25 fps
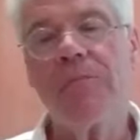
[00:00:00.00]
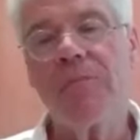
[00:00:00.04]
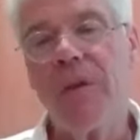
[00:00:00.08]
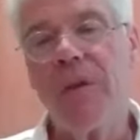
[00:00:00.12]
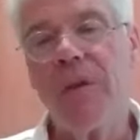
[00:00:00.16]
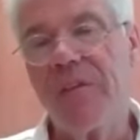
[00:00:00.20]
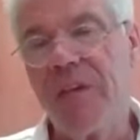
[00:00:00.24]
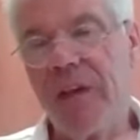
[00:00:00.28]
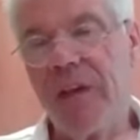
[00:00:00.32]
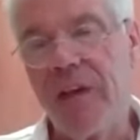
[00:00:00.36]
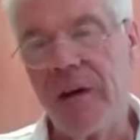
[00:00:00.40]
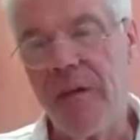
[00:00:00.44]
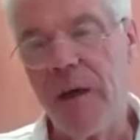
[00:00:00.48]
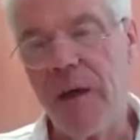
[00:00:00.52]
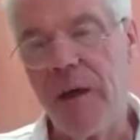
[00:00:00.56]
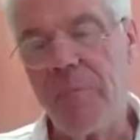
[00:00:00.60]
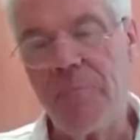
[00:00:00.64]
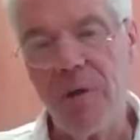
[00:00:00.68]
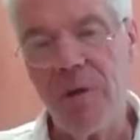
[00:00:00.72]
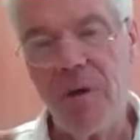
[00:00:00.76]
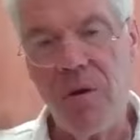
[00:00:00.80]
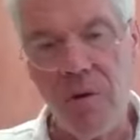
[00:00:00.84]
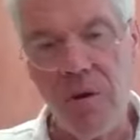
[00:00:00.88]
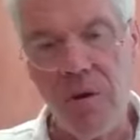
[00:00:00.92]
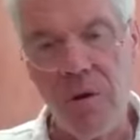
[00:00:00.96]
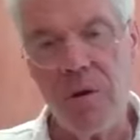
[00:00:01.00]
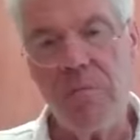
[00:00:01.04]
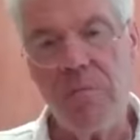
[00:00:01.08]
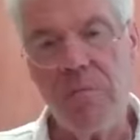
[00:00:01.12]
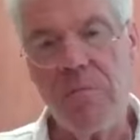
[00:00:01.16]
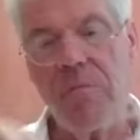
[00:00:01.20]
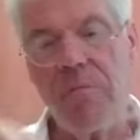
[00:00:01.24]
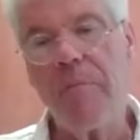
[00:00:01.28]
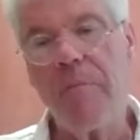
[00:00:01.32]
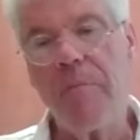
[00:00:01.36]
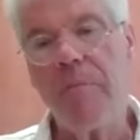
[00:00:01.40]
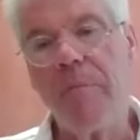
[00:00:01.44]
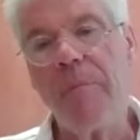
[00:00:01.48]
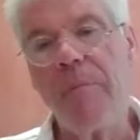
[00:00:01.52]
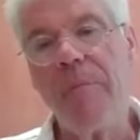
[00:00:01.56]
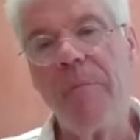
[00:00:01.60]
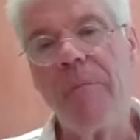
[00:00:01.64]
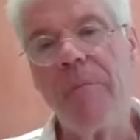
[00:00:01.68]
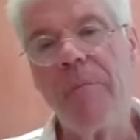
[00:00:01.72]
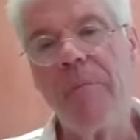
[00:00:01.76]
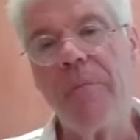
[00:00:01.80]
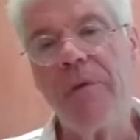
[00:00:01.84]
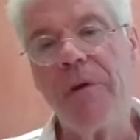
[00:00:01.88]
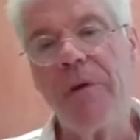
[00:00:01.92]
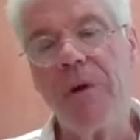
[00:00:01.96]
at the end of that period,
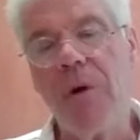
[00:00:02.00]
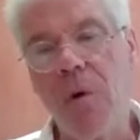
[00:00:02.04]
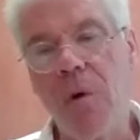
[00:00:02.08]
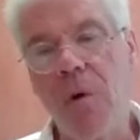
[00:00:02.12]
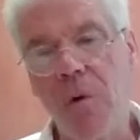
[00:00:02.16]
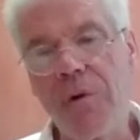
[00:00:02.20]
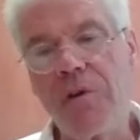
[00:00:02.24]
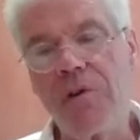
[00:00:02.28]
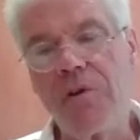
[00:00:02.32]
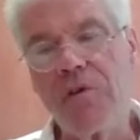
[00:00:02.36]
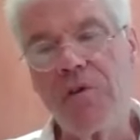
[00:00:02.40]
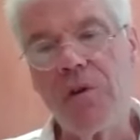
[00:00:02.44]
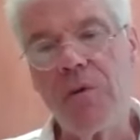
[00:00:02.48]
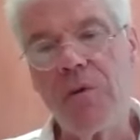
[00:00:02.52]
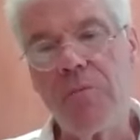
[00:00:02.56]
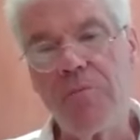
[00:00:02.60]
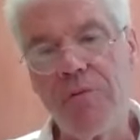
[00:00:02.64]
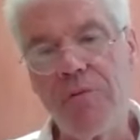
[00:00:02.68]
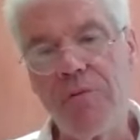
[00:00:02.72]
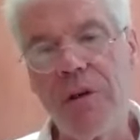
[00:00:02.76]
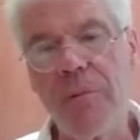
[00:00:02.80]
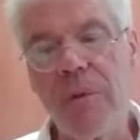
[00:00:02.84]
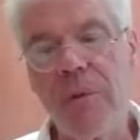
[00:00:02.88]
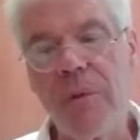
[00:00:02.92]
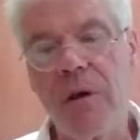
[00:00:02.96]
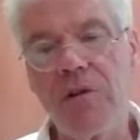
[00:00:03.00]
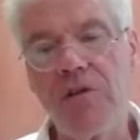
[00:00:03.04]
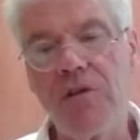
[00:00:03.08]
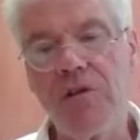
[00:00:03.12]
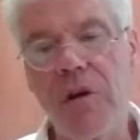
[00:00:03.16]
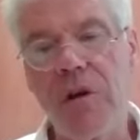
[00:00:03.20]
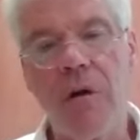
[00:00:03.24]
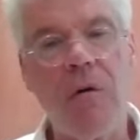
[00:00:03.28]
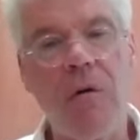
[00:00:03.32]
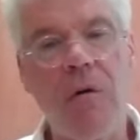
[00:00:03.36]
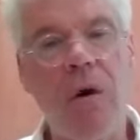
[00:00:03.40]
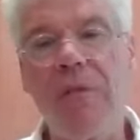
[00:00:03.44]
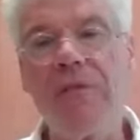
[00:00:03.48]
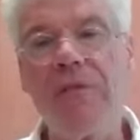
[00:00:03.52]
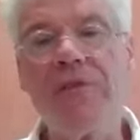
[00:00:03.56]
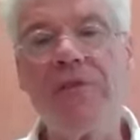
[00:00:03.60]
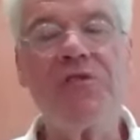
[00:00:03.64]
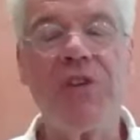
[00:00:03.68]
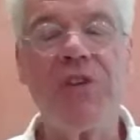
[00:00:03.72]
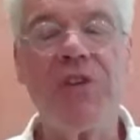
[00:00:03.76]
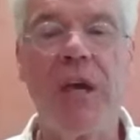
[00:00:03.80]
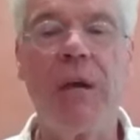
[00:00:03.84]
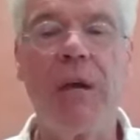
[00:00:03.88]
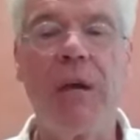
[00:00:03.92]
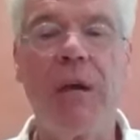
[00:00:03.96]
the holdings pretty much are all the
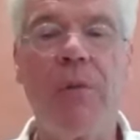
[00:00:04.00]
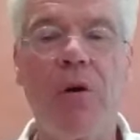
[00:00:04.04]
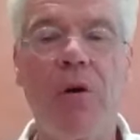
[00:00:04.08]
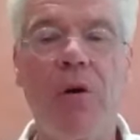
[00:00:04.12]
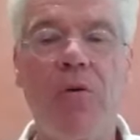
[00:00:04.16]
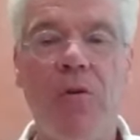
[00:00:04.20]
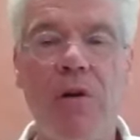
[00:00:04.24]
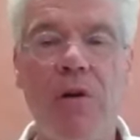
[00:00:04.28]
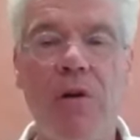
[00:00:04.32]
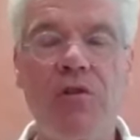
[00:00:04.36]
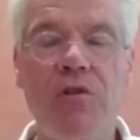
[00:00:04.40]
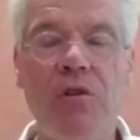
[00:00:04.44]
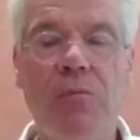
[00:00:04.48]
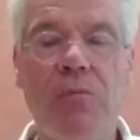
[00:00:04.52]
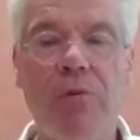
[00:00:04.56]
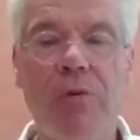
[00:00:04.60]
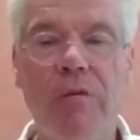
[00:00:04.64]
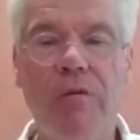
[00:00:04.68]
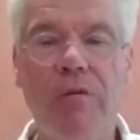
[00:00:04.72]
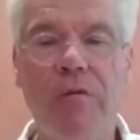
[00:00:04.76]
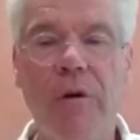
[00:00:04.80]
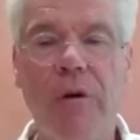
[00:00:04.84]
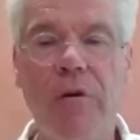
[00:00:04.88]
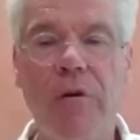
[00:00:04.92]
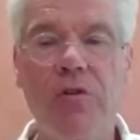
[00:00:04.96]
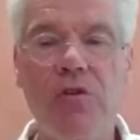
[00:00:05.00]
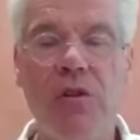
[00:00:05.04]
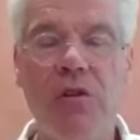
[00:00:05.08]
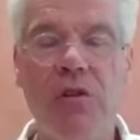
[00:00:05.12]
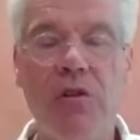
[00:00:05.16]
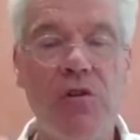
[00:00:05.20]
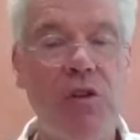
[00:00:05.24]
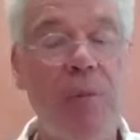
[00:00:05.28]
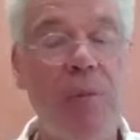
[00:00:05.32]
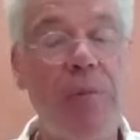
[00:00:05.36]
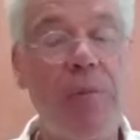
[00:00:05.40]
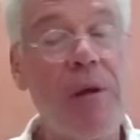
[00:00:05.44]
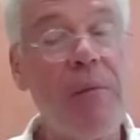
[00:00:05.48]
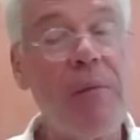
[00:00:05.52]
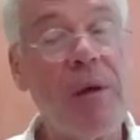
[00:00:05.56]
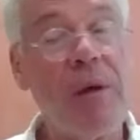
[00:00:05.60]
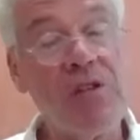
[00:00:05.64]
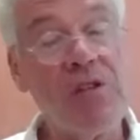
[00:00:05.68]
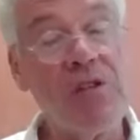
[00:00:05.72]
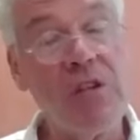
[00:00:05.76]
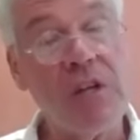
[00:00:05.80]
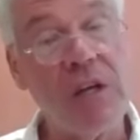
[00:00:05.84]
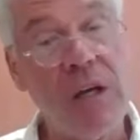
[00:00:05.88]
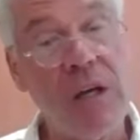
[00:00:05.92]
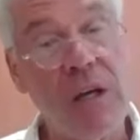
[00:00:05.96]
same across the portfolio. So they're separately
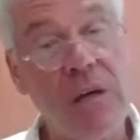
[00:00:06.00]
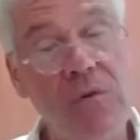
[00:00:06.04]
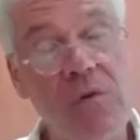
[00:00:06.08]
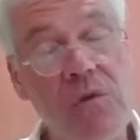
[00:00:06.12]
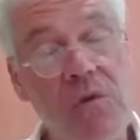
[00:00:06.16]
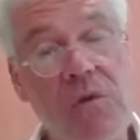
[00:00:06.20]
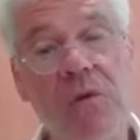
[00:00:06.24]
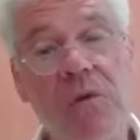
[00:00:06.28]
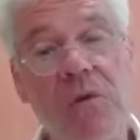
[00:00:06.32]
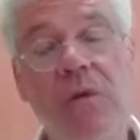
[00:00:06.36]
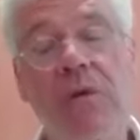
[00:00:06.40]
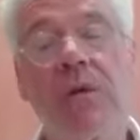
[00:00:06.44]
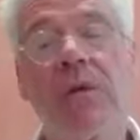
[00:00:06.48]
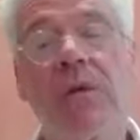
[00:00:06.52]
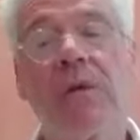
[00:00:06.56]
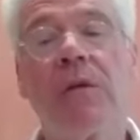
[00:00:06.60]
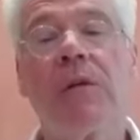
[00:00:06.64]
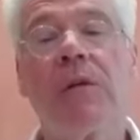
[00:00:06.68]
managed accounts.